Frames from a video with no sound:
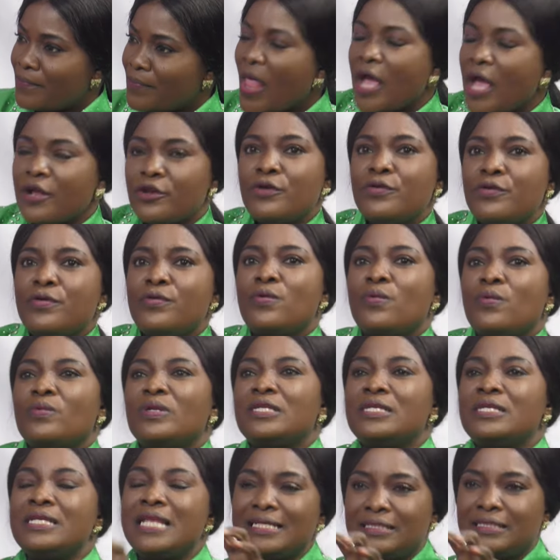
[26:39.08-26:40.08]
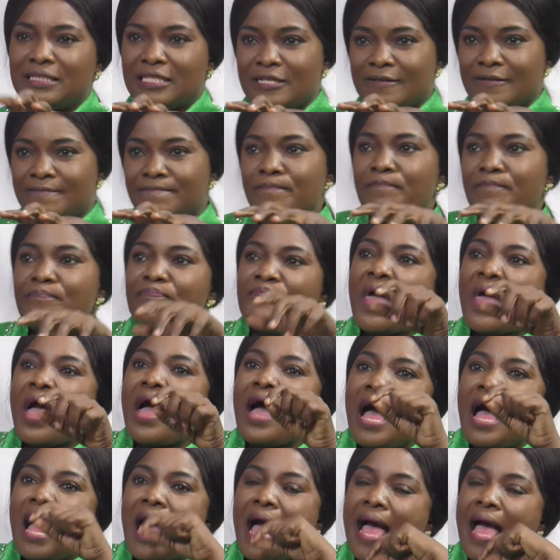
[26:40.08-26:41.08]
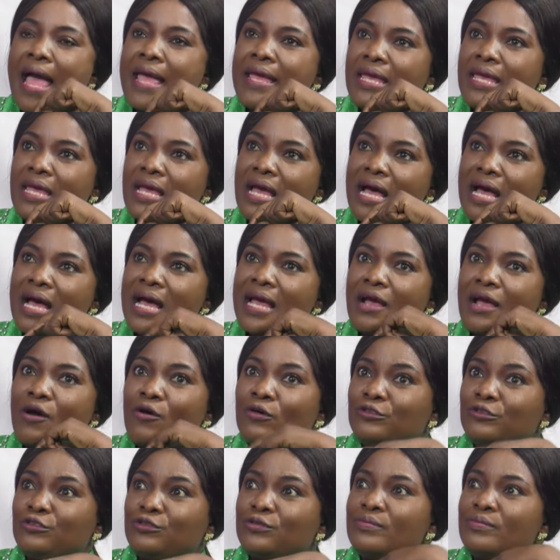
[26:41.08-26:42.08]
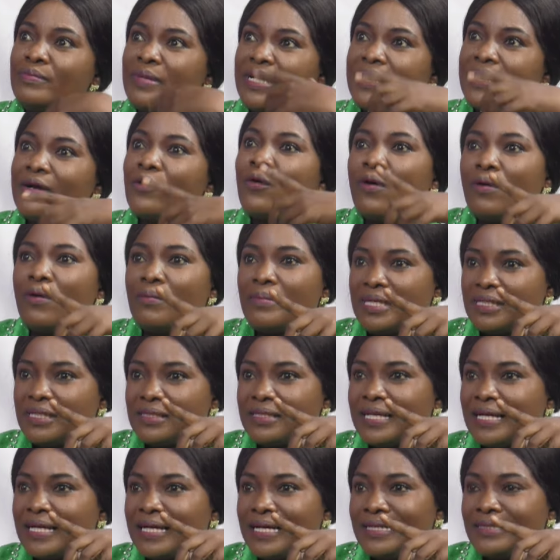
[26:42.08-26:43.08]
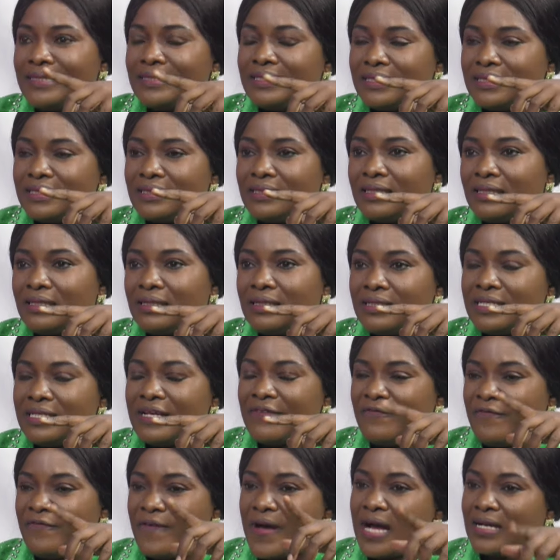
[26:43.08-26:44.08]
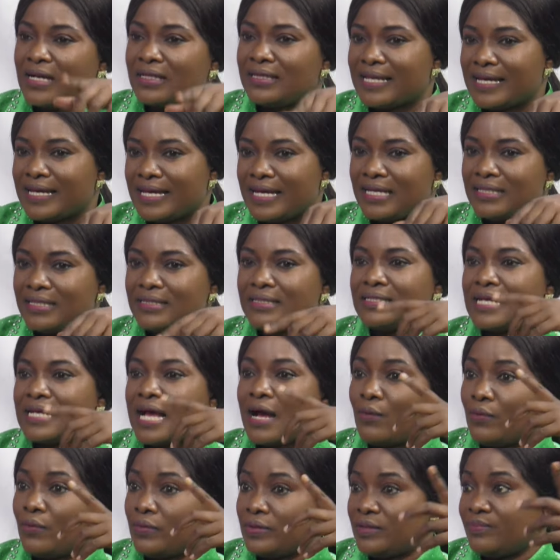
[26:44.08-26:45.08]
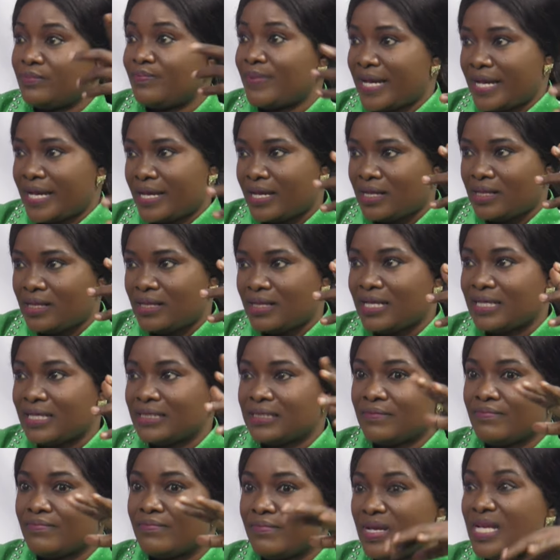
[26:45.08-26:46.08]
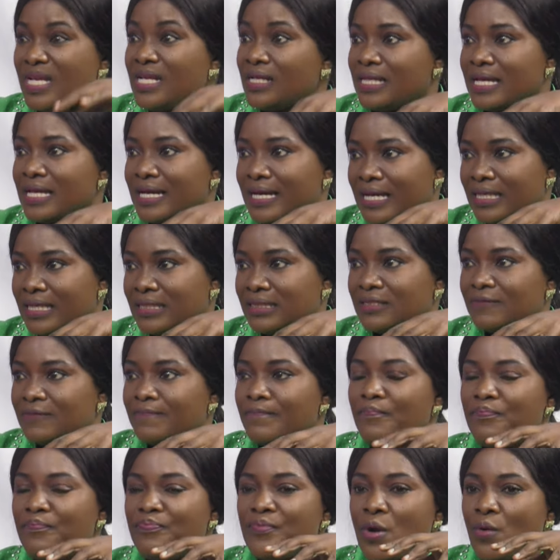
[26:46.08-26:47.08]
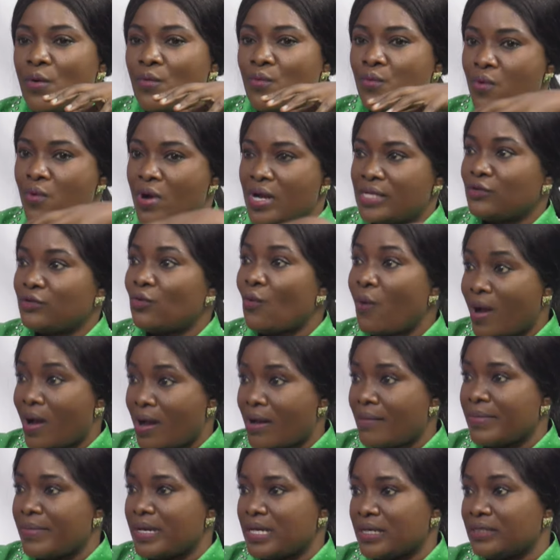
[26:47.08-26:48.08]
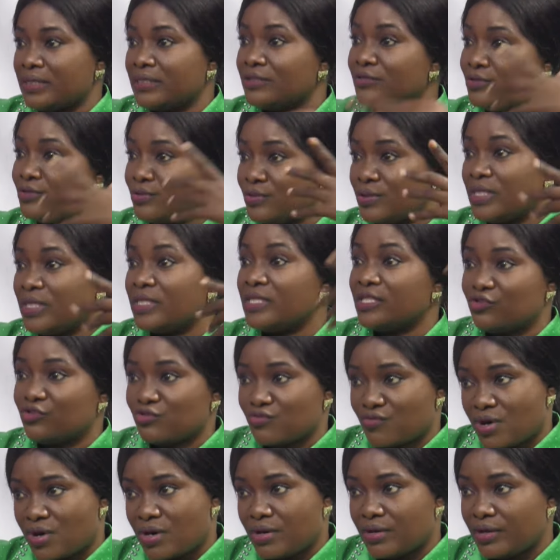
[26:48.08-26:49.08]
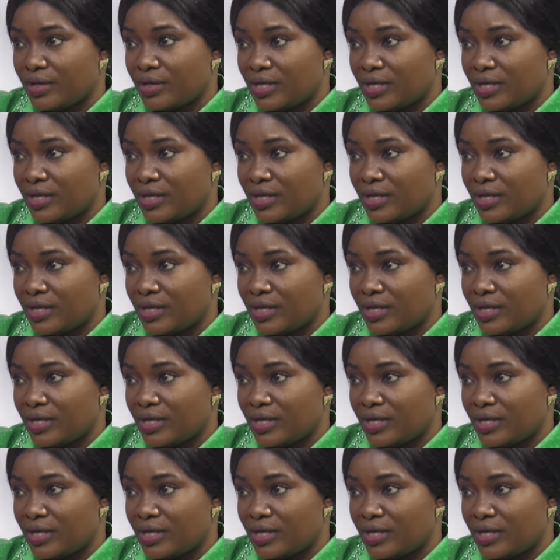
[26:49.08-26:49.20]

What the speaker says: No. Mm-hmm. Listen, I also made a comment mm-hmm. that the fact that I was begging mm-hmm. doesn't mean that mm-hmm. what Kwame is doing is wrong.